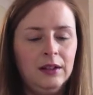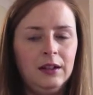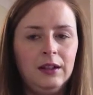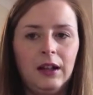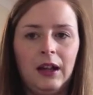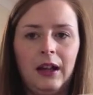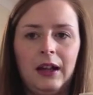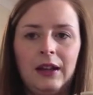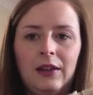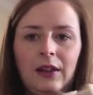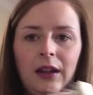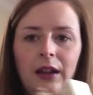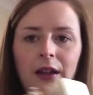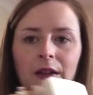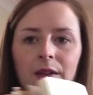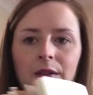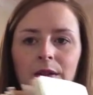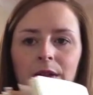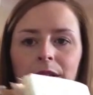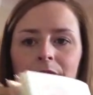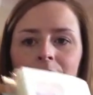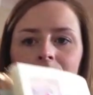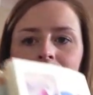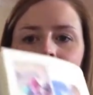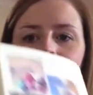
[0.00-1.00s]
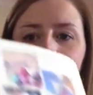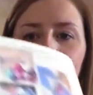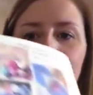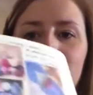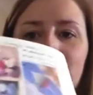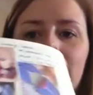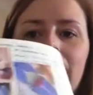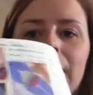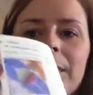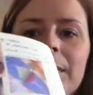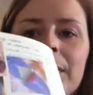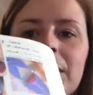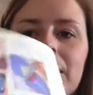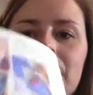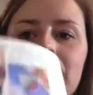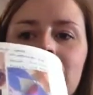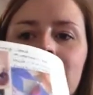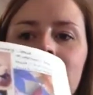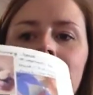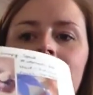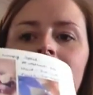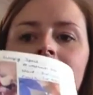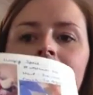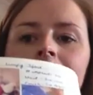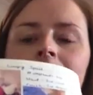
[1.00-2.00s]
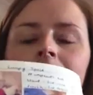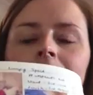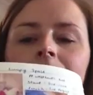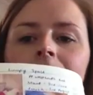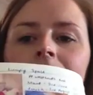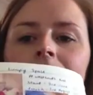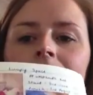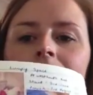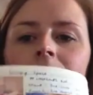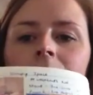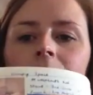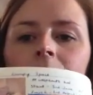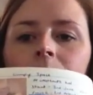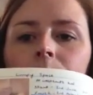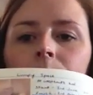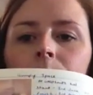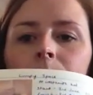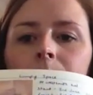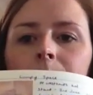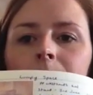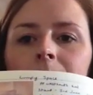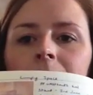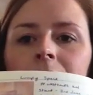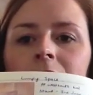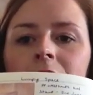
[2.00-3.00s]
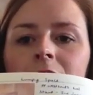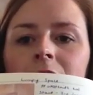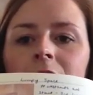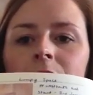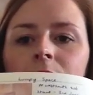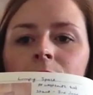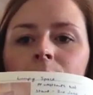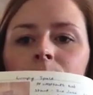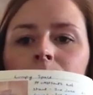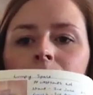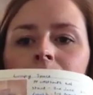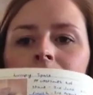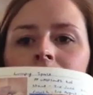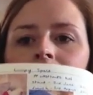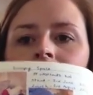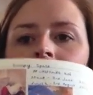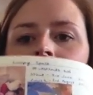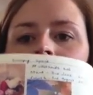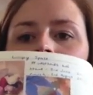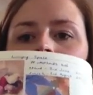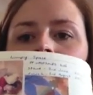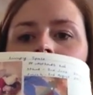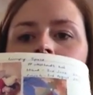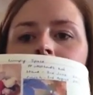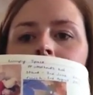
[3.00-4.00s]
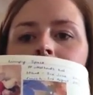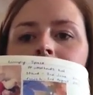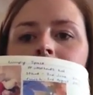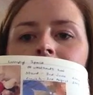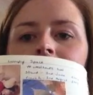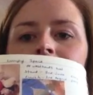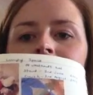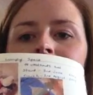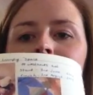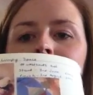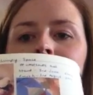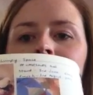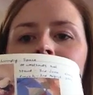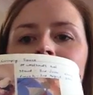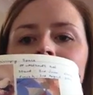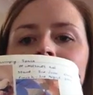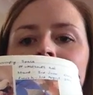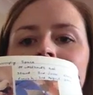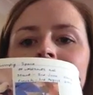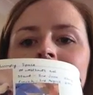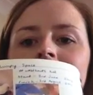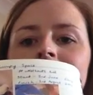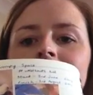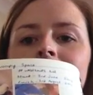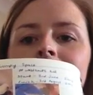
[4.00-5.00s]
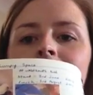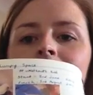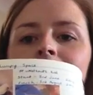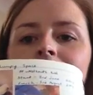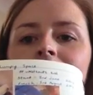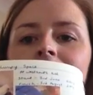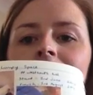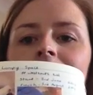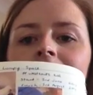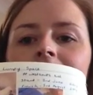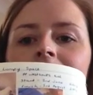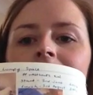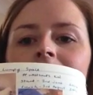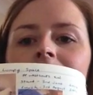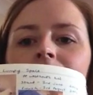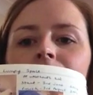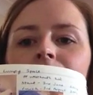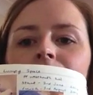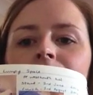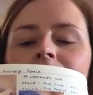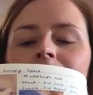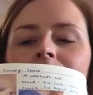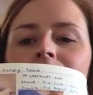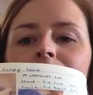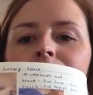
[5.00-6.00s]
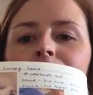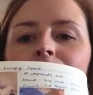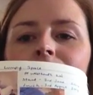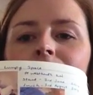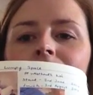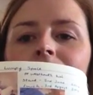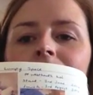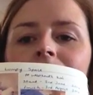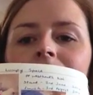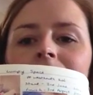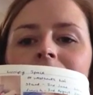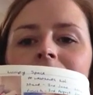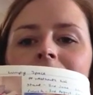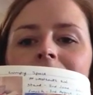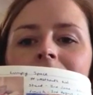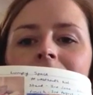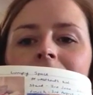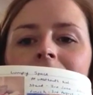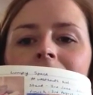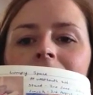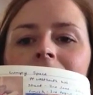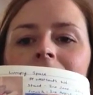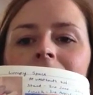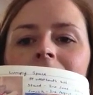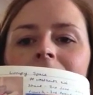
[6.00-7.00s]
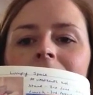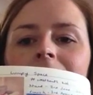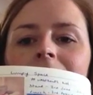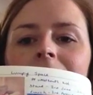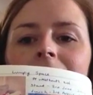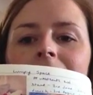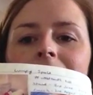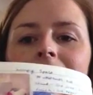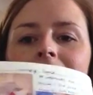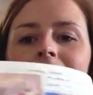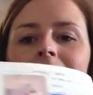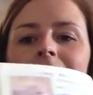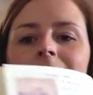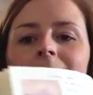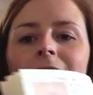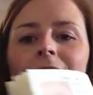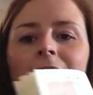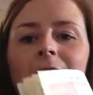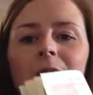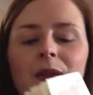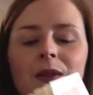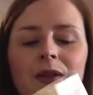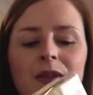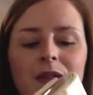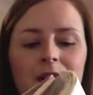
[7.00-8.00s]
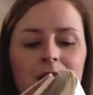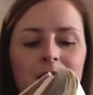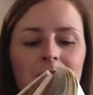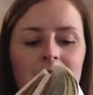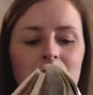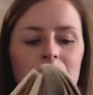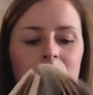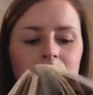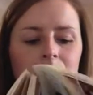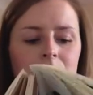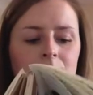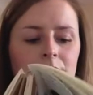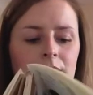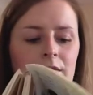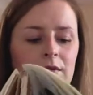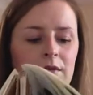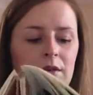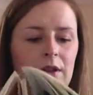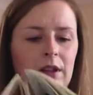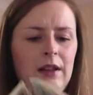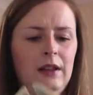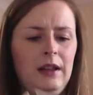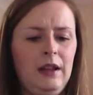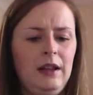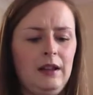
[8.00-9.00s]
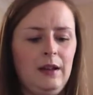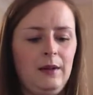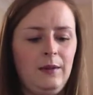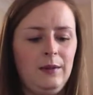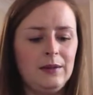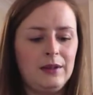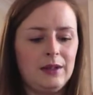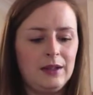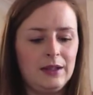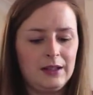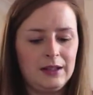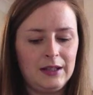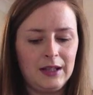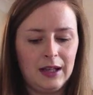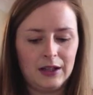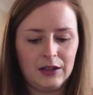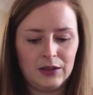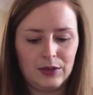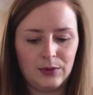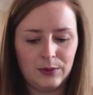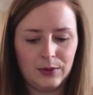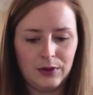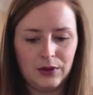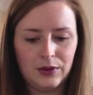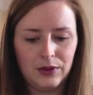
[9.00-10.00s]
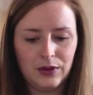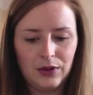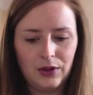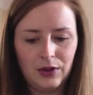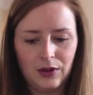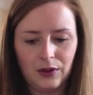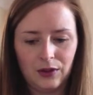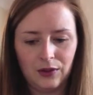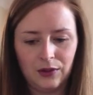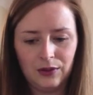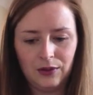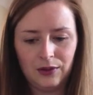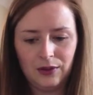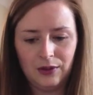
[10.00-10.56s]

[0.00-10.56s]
I think, in the yarn wrap. And that's another one by Stephen West, so that's Lumpy Space. And I love seeing all the colours together. That was another, I think that was a Stash one too.